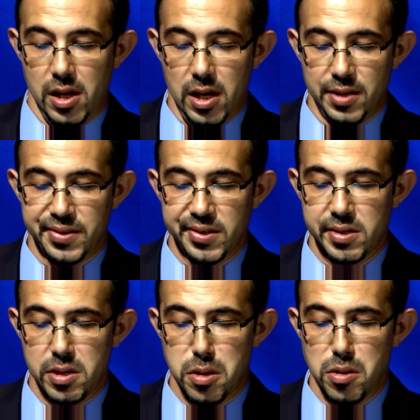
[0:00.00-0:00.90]
and
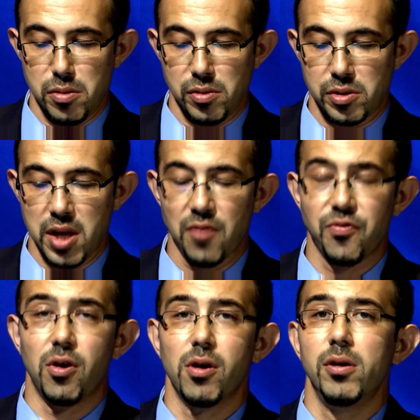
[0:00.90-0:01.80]

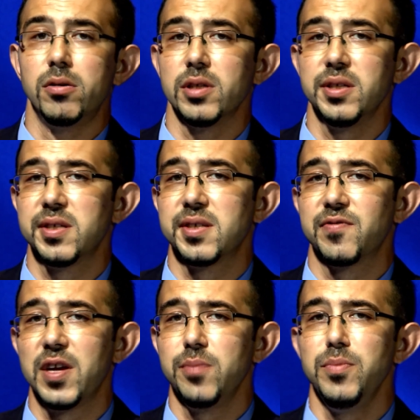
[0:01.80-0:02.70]
therefore it is
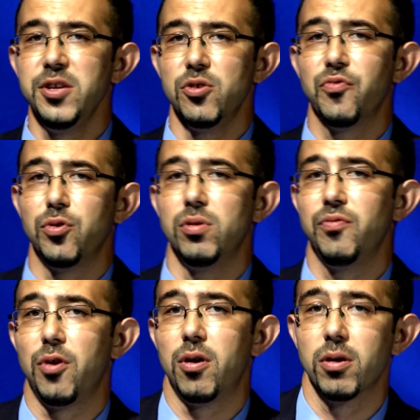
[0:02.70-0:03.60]
very meaningful
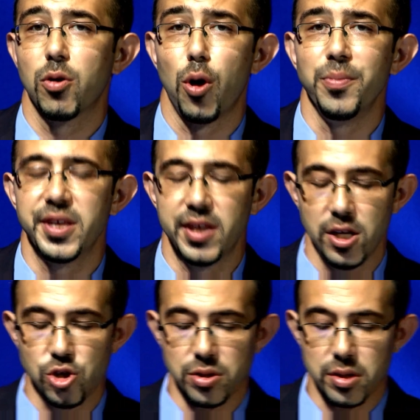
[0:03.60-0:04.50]
for
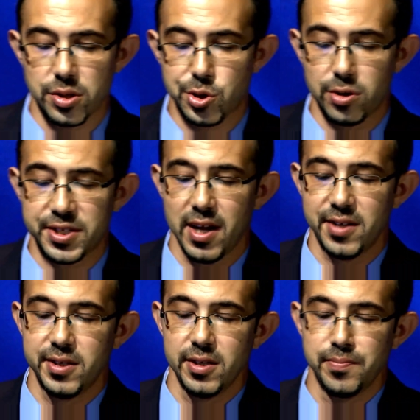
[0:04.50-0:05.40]
communication
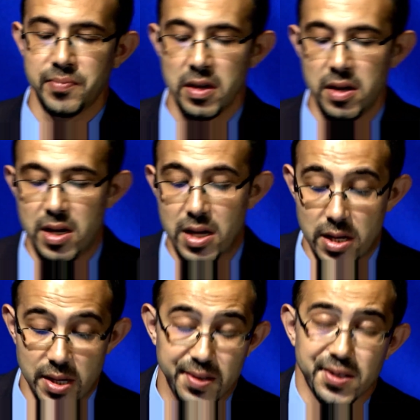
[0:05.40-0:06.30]
society
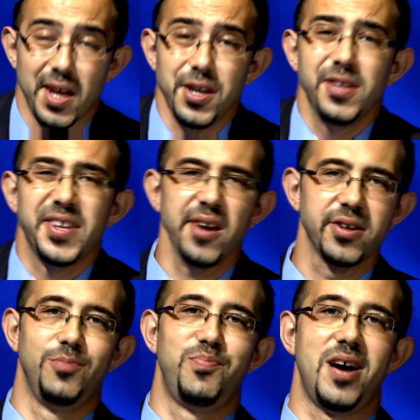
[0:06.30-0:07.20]
it is an
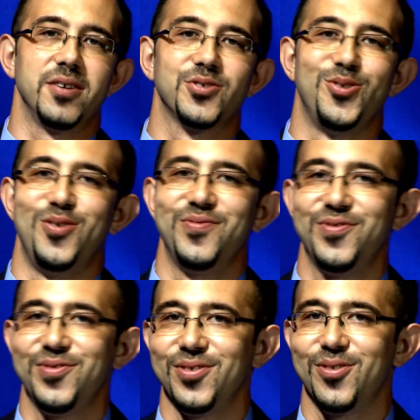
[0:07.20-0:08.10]
integral part of
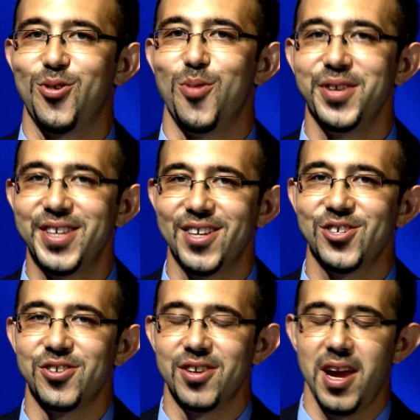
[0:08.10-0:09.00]

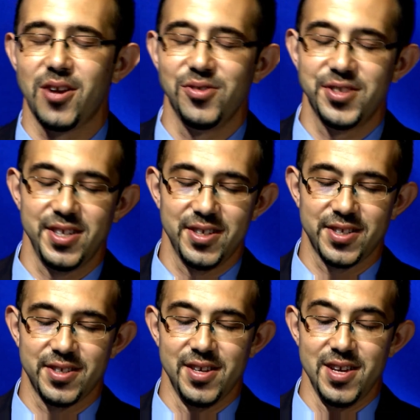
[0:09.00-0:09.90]
communication acoustics